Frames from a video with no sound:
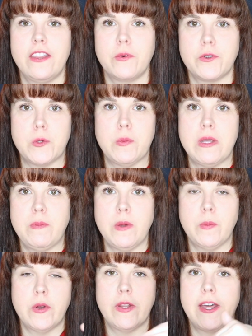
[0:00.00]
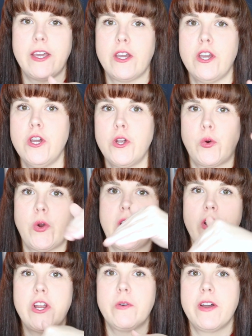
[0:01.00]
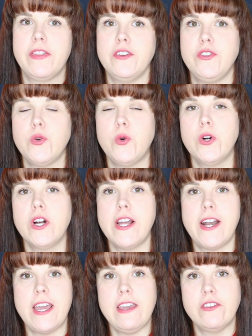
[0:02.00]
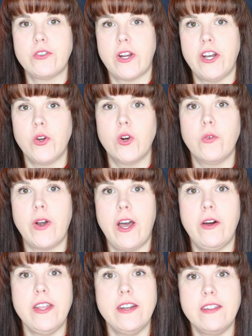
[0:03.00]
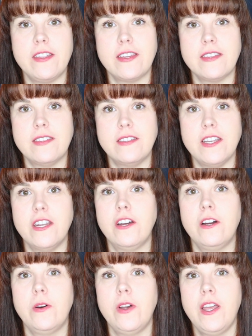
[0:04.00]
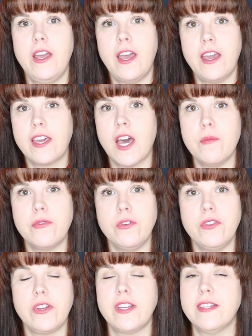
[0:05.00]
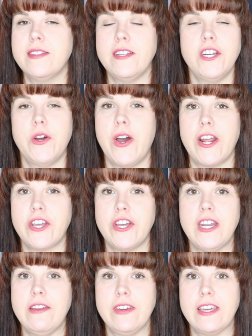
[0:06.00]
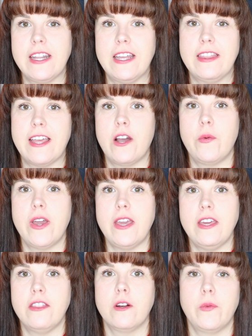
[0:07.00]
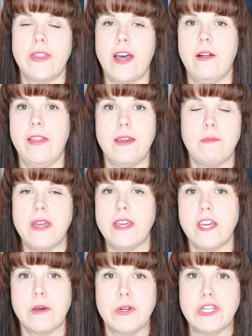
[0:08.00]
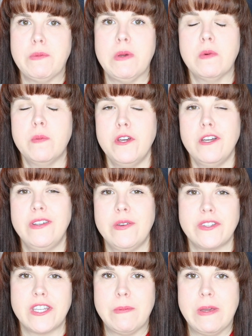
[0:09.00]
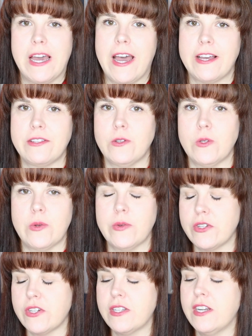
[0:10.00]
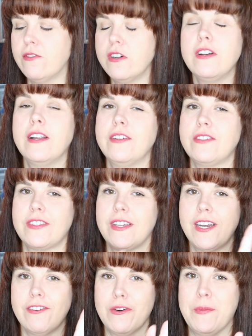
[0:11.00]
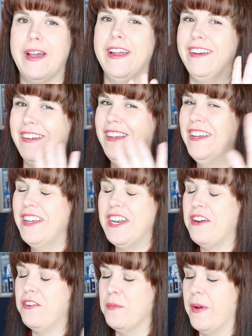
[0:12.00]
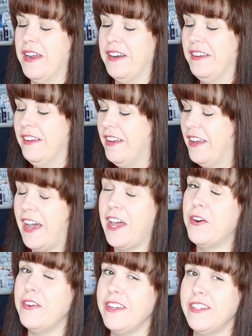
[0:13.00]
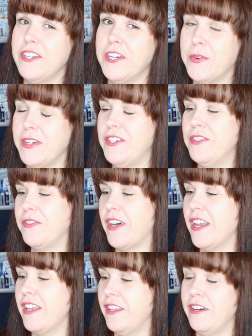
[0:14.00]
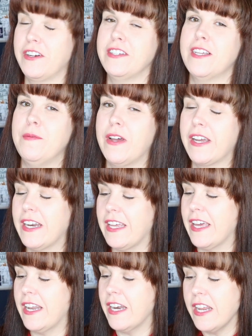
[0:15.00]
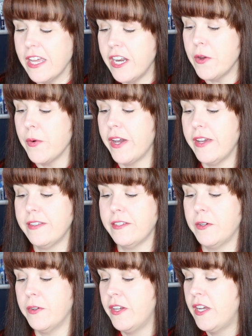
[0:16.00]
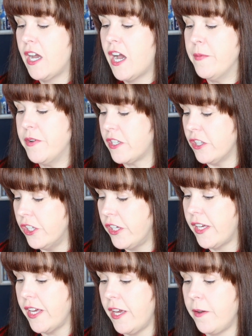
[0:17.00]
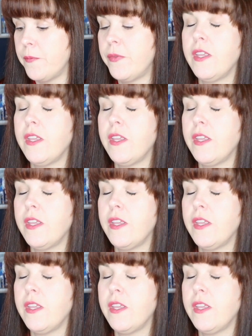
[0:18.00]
There were so many people like crowding around the door, and I even tried to go around into the casino and come through the casino, and I couldn't even get in that way either without like making a bunch of people move, and it was going to be a hassle. So I was just like, never mind. Never mind. I don't need to know what you've got in there because I'm not going to get any anyway, so I'm just looking.